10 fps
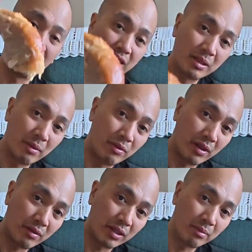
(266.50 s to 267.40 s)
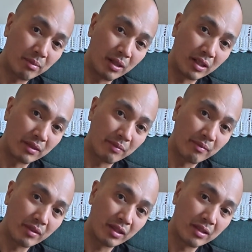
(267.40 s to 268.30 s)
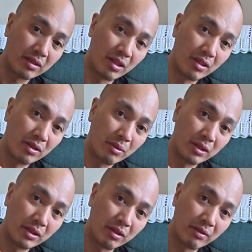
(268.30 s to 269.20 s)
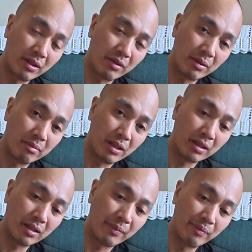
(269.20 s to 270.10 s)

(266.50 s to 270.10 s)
this is my favorite part. So I don't know what's your favorite part,